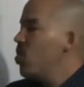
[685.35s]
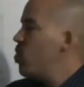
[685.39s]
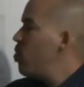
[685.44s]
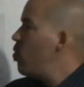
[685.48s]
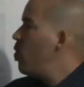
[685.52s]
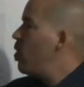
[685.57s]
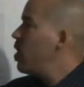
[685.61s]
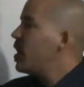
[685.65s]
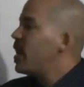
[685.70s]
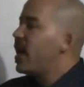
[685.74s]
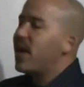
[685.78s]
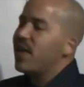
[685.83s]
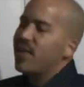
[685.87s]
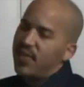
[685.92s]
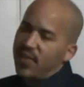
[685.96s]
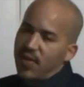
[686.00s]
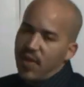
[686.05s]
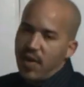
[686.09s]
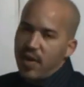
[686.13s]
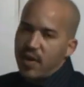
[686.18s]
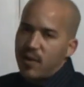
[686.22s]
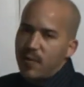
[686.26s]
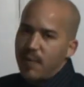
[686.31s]
what I
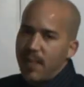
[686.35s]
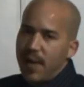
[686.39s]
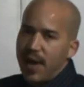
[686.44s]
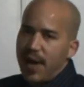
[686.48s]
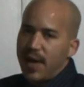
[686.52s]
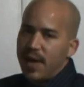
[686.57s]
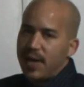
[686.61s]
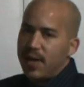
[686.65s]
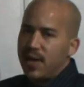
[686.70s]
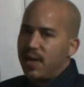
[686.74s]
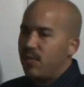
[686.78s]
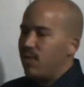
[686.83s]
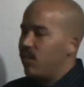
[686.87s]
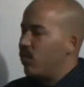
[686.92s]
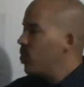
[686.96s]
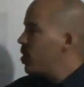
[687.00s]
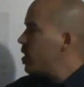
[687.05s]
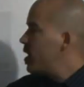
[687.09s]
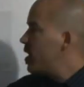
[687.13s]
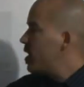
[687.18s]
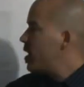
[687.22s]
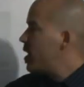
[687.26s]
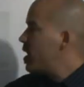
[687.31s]
thought about it,
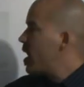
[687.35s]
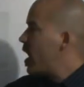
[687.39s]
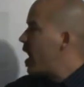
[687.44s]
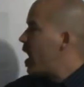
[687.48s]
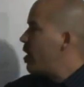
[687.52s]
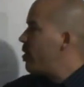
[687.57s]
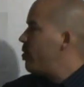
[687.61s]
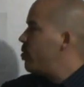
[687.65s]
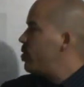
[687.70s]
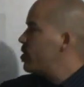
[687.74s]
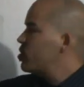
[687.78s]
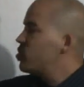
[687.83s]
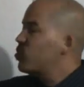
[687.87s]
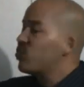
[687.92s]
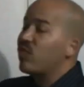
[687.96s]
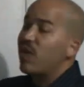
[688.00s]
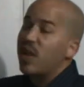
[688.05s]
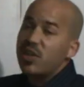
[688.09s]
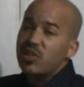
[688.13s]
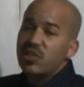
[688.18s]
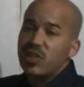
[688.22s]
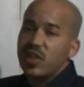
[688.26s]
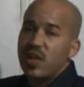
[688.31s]
what
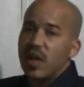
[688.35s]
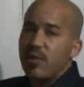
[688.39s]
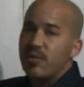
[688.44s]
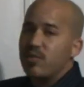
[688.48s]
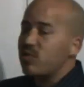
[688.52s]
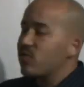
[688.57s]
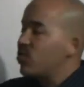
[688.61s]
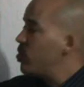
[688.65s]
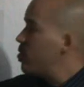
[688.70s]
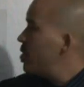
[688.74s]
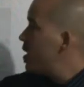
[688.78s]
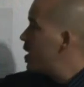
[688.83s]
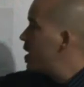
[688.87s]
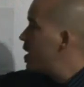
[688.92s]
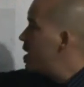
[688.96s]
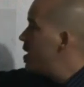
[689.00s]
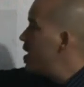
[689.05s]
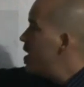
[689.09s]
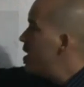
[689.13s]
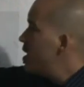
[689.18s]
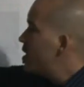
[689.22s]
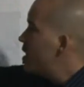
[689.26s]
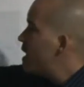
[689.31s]
direction I was going
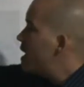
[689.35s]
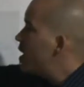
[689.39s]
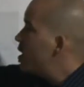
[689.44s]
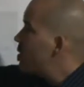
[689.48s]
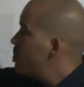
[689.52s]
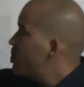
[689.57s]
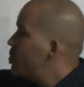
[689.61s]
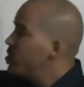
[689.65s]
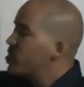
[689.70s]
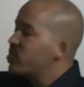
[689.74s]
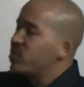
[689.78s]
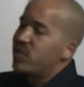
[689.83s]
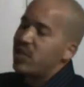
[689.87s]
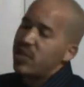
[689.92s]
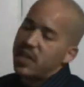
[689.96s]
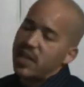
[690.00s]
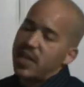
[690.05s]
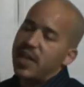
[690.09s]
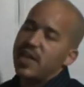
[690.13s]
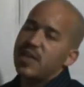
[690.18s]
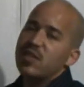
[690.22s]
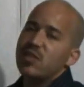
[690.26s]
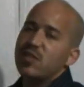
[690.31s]
in, they can push the
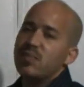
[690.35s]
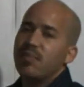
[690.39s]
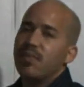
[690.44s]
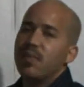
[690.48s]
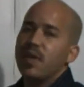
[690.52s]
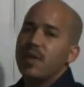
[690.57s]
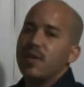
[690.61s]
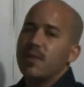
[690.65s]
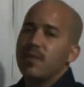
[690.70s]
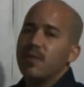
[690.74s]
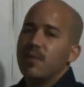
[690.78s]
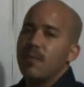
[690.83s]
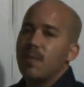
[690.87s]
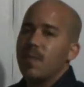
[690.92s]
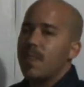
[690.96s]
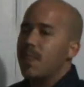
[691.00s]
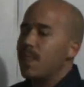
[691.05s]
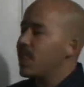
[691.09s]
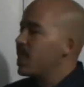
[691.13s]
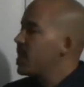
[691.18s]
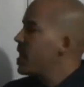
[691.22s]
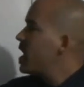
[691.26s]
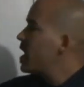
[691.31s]
guest button.
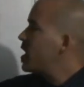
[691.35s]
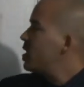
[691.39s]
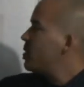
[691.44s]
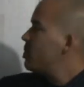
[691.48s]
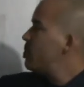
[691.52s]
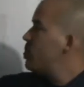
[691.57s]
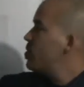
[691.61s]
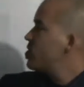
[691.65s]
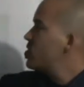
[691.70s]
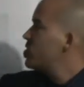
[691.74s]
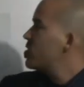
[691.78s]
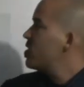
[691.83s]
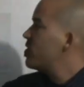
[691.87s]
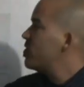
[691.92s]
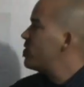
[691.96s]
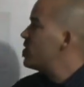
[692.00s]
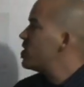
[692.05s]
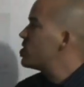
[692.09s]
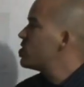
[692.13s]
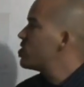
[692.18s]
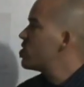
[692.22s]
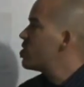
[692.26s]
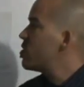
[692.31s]
They can push the
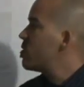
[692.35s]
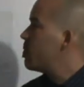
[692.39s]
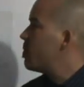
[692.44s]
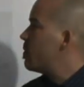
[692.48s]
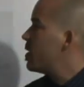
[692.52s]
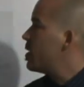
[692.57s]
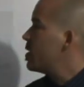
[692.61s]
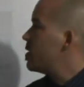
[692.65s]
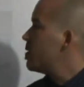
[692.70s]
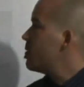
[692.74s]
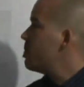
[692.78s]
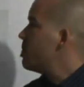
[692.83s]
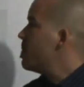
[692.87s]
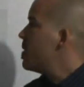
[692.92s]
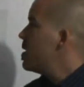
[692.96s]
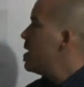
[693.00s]
visitor button.